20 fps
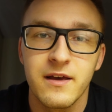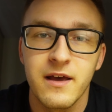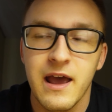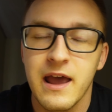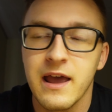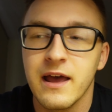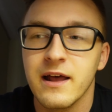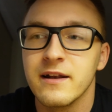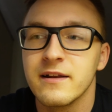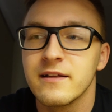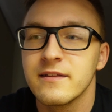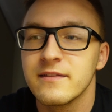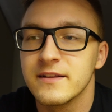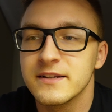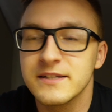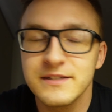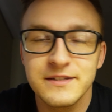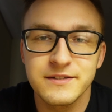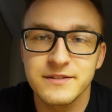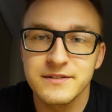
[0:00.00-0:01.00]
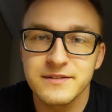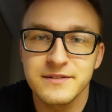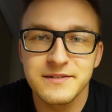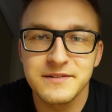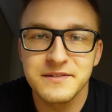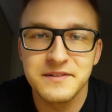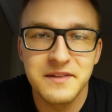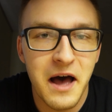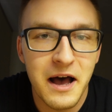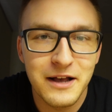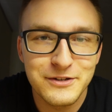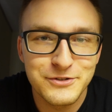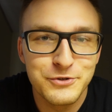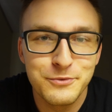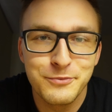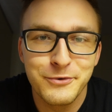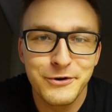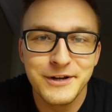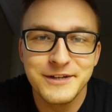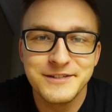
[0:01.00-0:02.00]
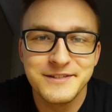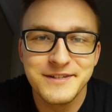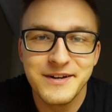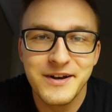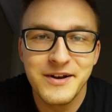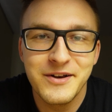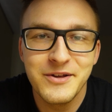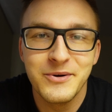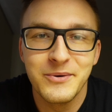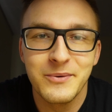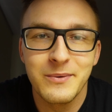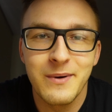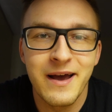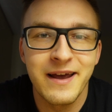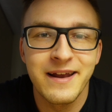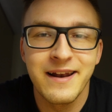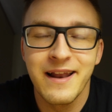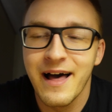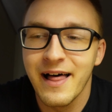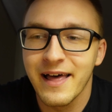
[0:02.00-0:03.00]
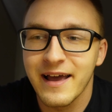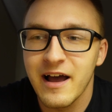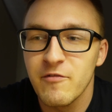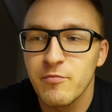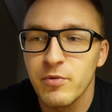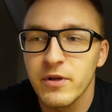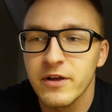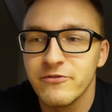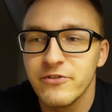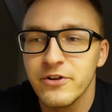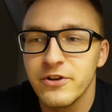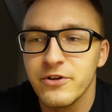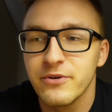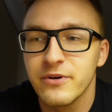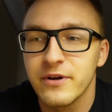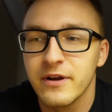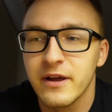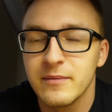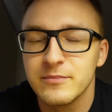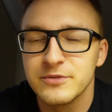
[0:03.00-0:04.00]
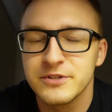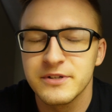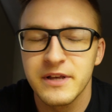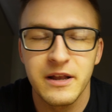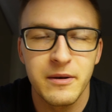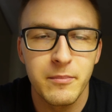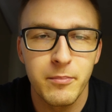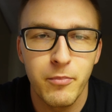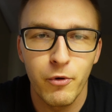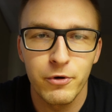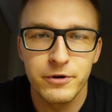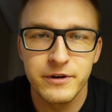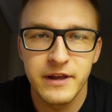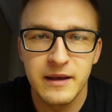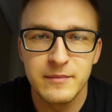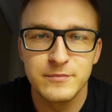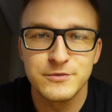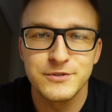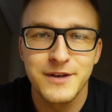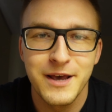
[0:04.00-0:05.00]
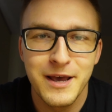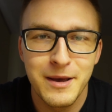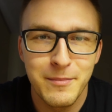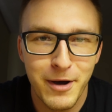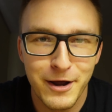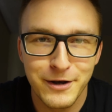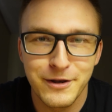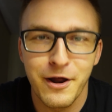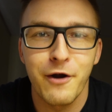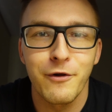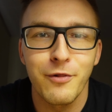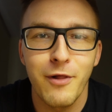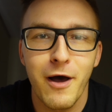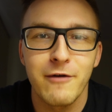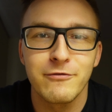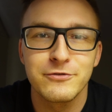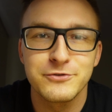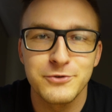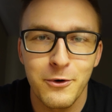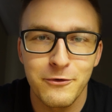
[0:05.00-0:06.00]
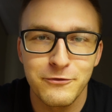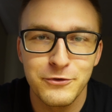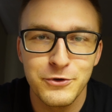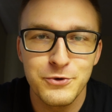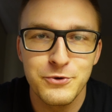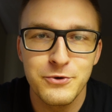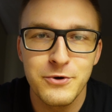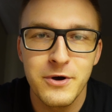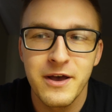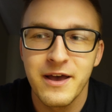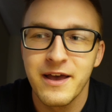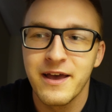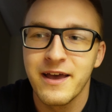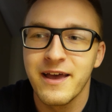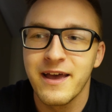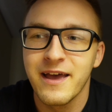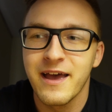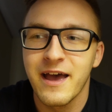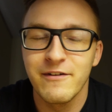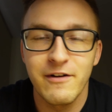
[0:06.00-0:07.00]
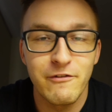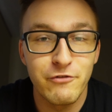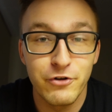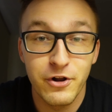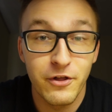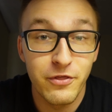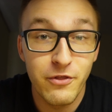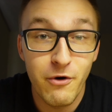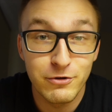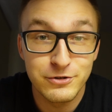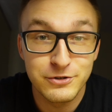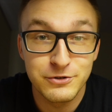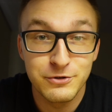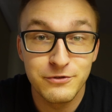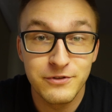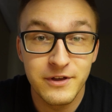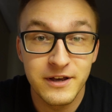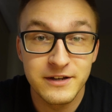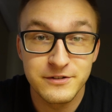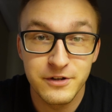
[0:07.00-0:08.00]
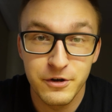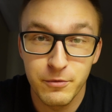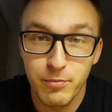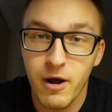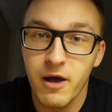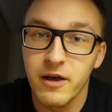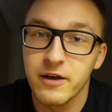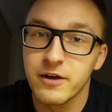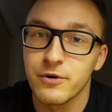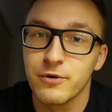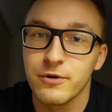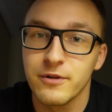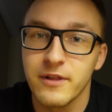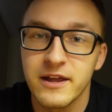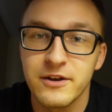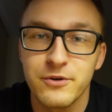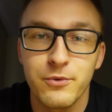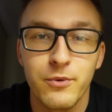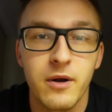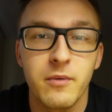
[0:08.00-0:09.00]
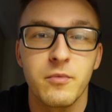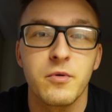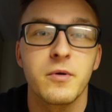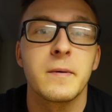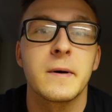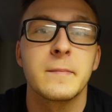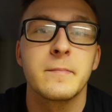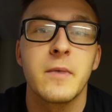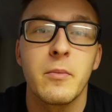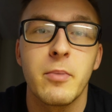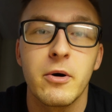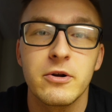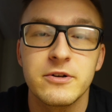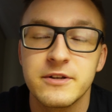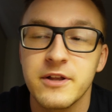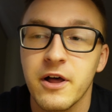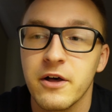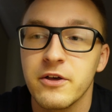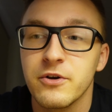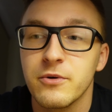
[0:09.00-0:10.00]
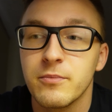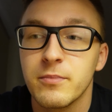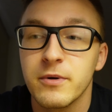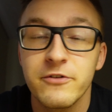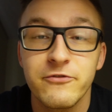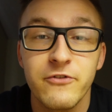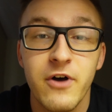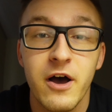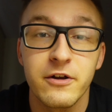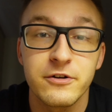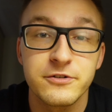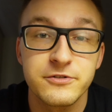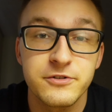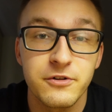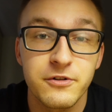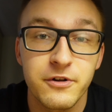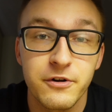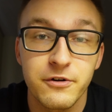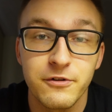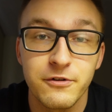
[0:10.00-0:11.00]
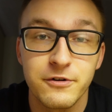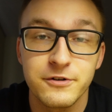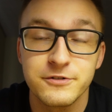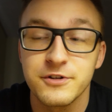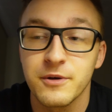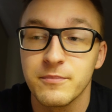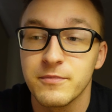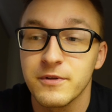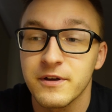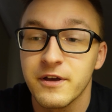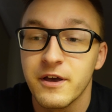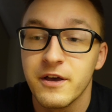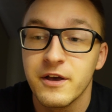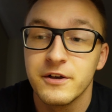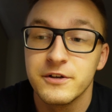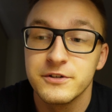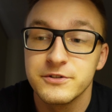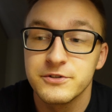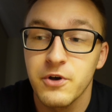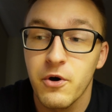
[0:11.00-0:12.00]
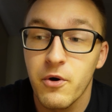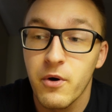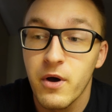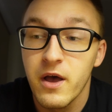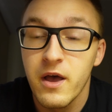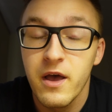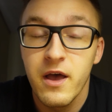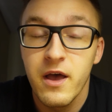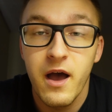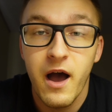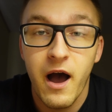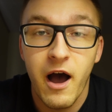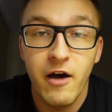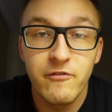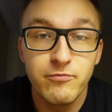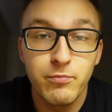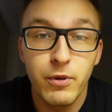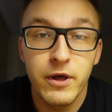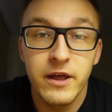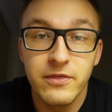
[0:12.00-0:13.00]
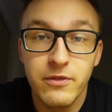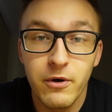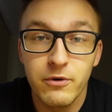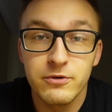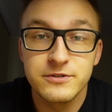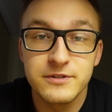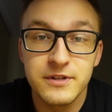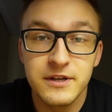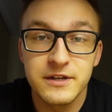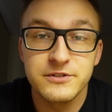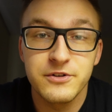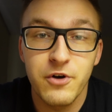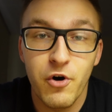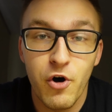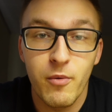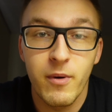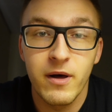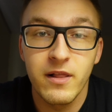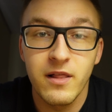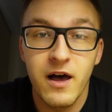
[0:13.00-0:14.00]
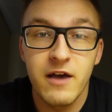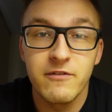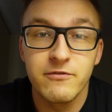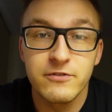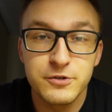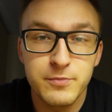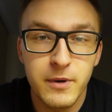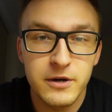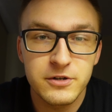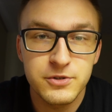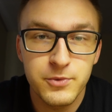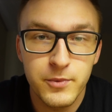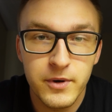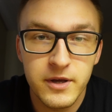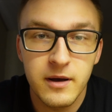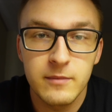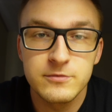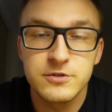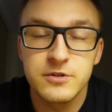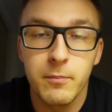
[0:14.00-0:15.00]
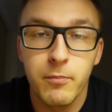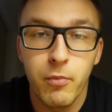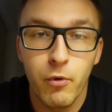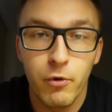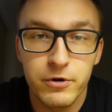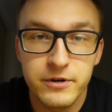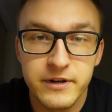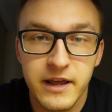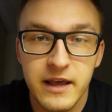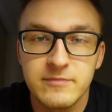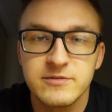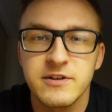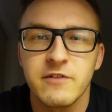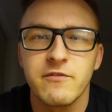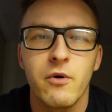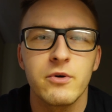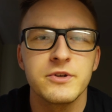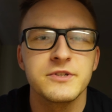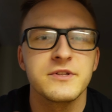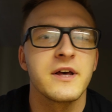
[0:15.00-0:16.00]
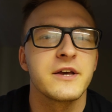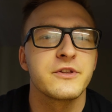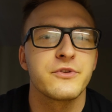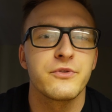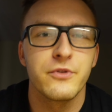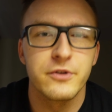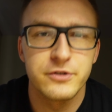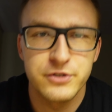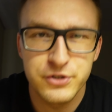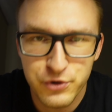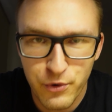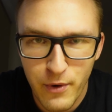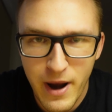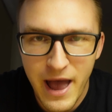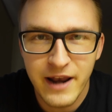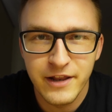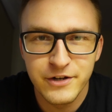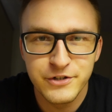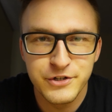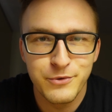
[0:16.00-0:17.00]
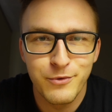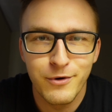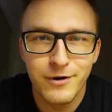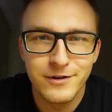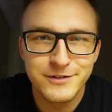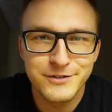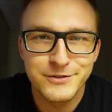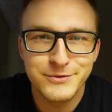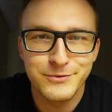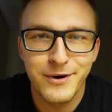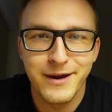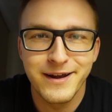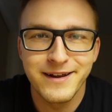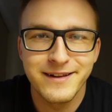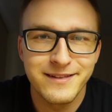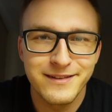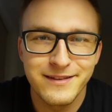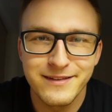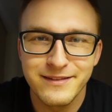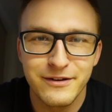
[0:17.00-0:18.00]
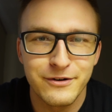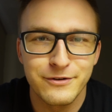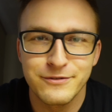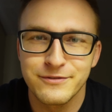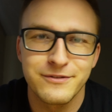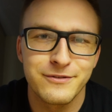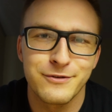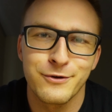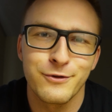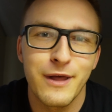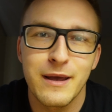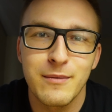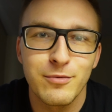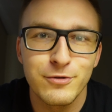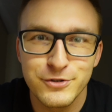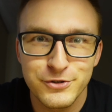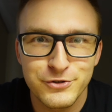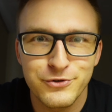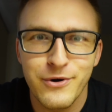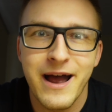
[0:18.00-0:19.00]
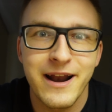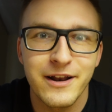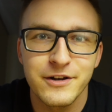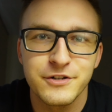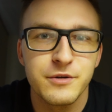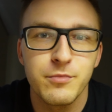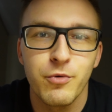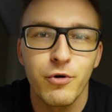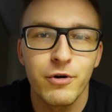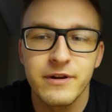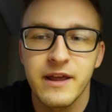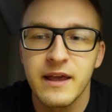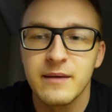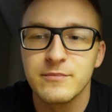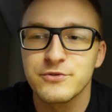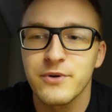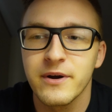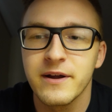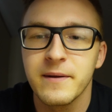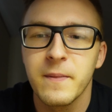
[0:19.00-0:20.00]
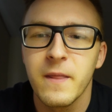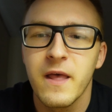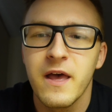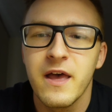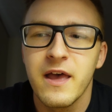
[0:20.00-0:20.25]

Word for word: And this is not super easy to do, right? Like I've played video games and board games my entire life. So if you have ever done those two things, then you're probably going to relate to what I'm about to tell you. But if not, you're still going to learn something. So I've played those things all my life, especially when it comes to board games. I've always liked the strategy ones, right? They're labeled strategy board games, right?